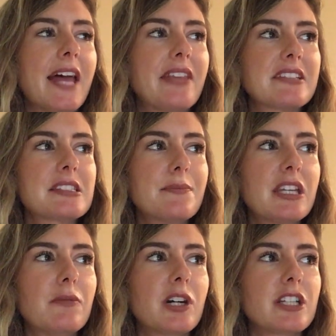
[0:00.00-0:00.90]
and that's
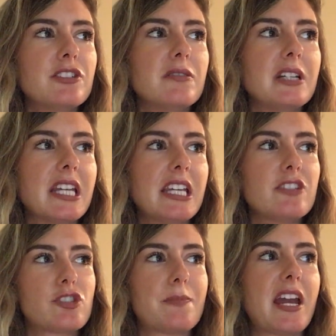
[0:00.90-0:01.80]
something you want to do in
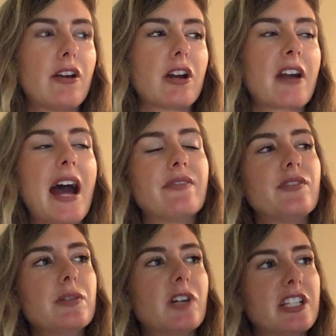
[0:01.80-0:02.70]
each paragraph.
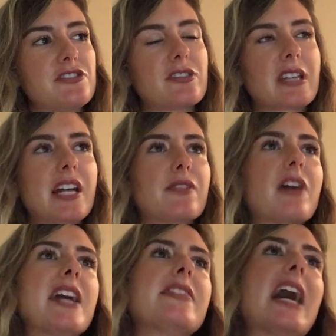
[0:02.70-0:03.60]
If you want to just kind of
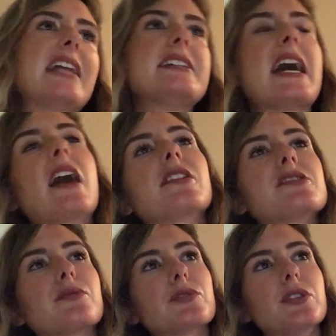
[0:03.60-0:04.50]
write that down
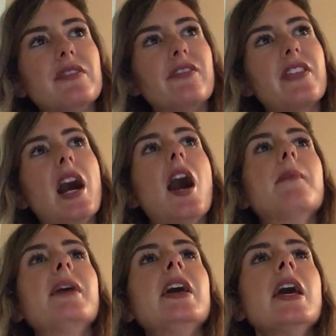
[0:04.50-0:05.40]
as a rule of
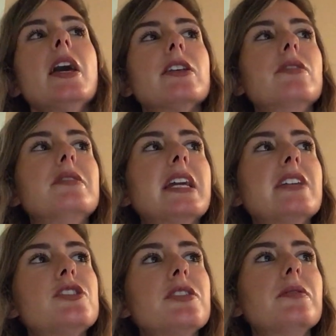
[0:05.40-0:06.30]
thumb, you
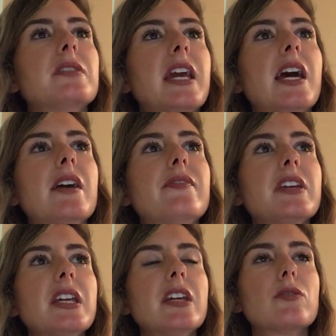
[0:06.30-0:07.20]
need to give
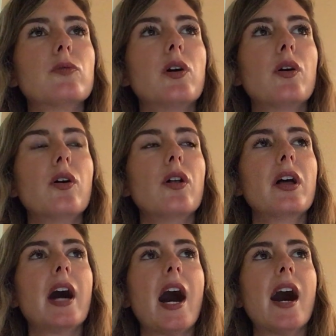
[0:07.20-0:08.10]

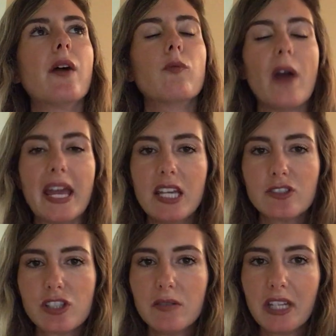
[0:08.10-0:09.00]
equal
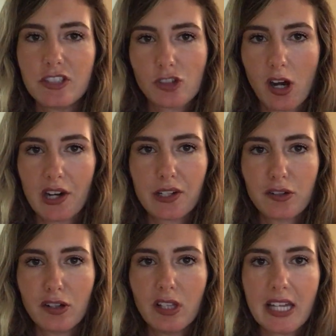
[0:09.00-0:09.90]
weight to each
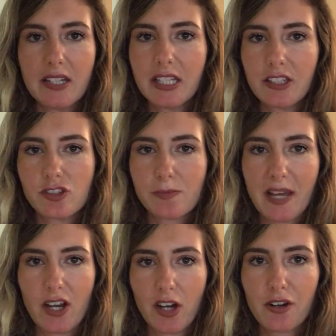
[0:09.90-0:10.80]
article in each
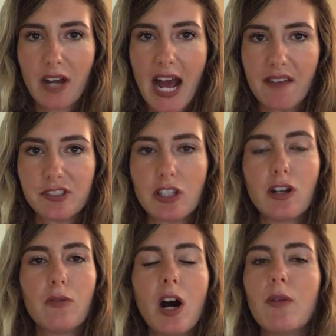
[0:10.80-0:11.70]
paragraph. So you
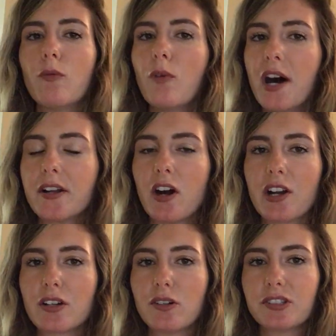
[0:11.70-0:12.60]
don't want one
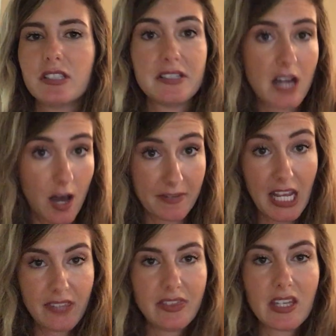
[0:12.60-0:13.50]
article to
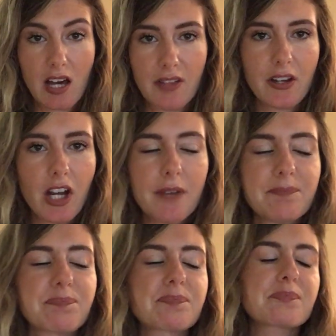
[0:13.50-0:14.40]
dominate the other.